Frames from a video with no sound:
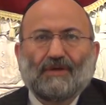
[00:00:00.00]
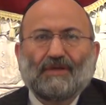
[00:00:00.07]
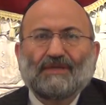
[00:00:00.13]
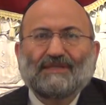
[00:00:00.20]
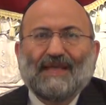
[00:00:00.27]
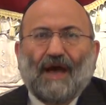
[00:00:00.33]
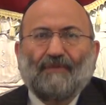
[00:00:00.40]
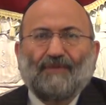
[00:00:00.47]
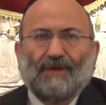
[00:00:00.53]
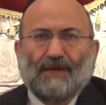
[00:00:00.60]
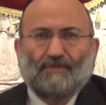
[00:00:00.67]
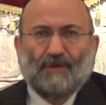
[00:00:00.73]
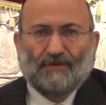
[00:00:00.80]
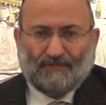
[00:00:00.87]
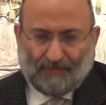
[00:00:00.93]
He's
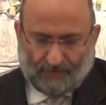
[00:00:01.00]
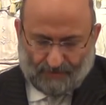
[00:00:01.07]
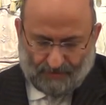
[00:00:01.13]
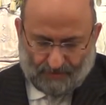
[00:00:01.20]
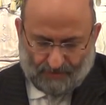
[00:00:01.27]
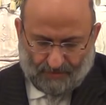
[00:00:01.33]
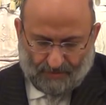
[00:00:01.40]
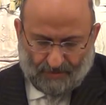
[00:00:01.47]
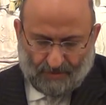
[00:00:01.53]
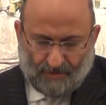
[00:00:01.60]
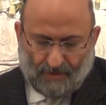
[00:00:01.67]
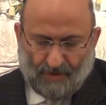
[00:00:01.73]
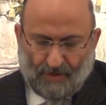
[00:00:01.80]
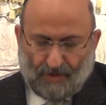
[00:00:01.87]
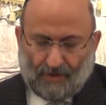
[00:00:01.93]
available for you.
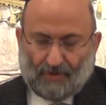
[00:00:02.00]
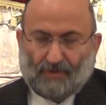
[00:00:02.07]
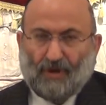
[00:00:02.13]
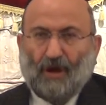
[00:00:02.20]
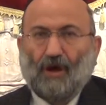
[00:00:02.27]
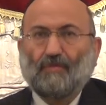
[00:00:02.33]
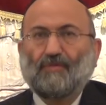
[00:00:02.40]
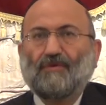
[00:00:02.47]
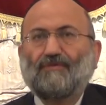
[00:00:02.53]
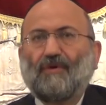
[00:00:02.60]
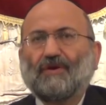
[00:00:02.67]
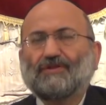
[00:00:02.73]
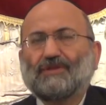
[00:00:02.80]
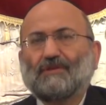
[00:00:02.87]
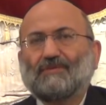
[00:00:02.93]
The
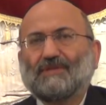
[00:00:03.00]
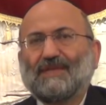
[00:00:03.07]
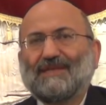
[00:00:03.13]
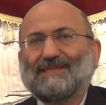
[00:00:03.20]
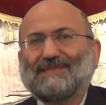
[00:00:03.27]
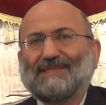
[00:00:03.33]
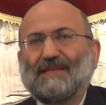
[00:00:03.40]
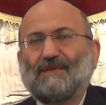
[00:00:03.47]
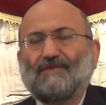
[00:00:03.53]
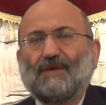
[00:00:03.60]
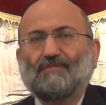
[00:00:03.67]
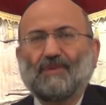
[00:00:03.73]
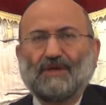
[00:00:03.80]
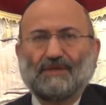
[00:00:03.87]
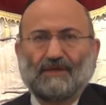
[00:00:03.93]
Farshim say it's
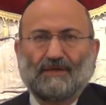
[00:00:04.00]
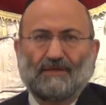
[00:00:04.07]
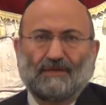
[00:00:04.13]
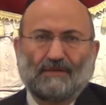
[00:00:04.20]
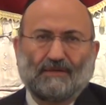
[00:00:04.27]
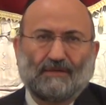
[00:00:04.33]
even better.